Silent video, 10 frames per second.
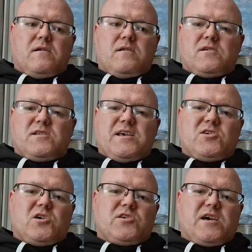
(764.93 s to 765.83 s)
there's no
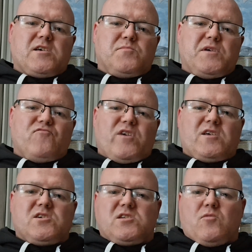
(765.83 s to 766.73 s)
such thing as being
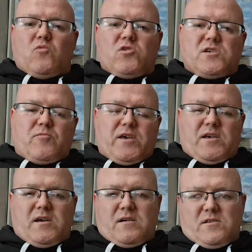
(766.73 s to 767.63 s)
racist towards a white
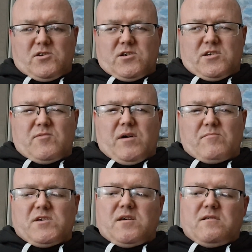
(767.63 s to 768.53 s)
guy. Do you see what
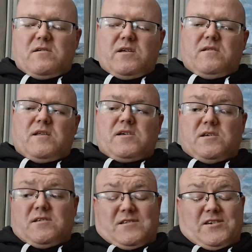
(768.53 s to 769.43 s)
I'm saying, right? This
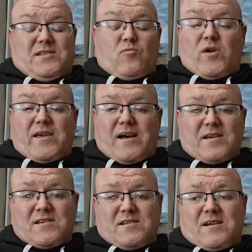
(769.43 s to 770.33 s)
is just the way it
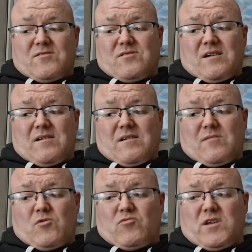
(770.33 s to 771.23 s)
is, and I
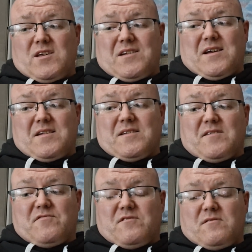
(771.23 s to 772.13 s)
won't hear any
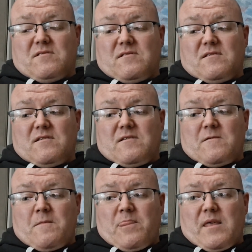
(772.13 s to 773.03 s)
different.
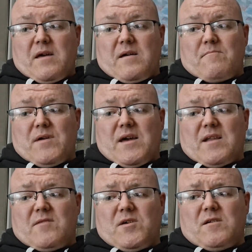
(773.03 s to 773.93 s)
But
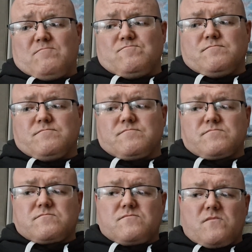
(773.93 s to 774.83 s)
anyway,
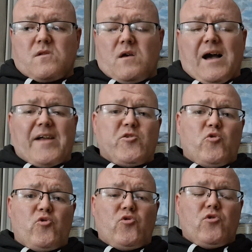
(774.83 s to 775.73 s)
I
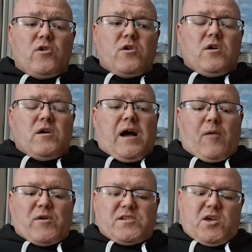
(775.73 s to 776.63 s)
knew I
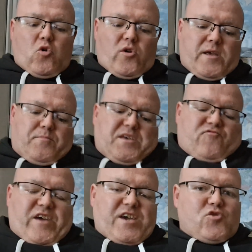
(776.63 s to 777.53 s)
wasn't going to be
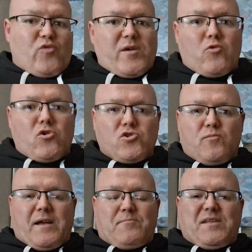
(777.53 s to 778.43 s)
racial towards him.
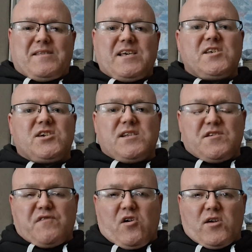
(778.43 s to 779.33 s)
I'd been teaching
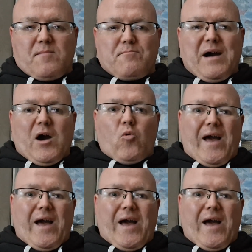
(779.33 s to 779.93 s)
his fucking pal